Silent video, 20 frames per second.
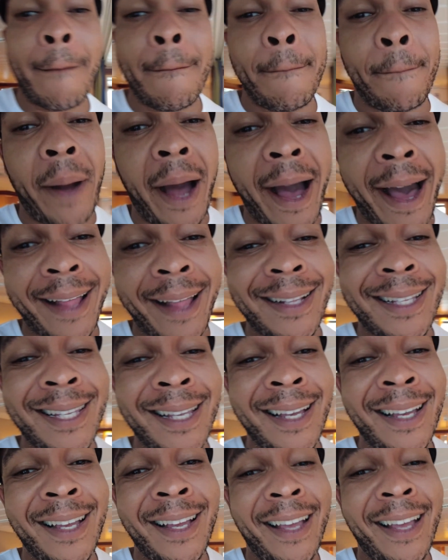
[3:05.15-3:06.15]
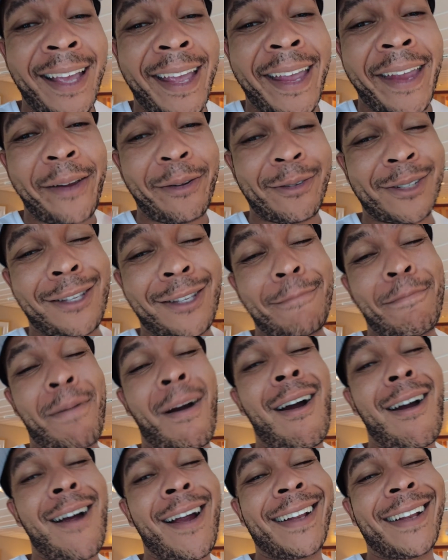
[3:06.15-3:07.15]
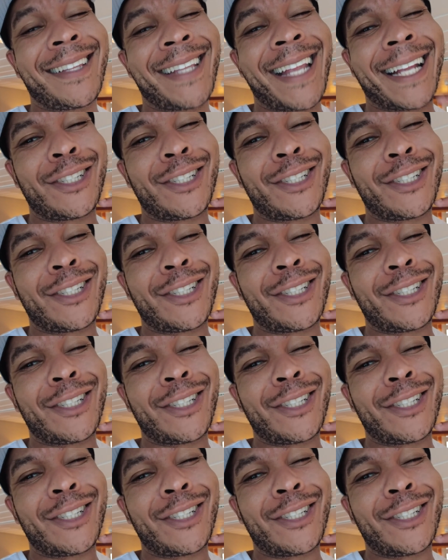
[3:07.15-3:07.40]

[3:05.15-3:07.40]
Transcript: But here's the part that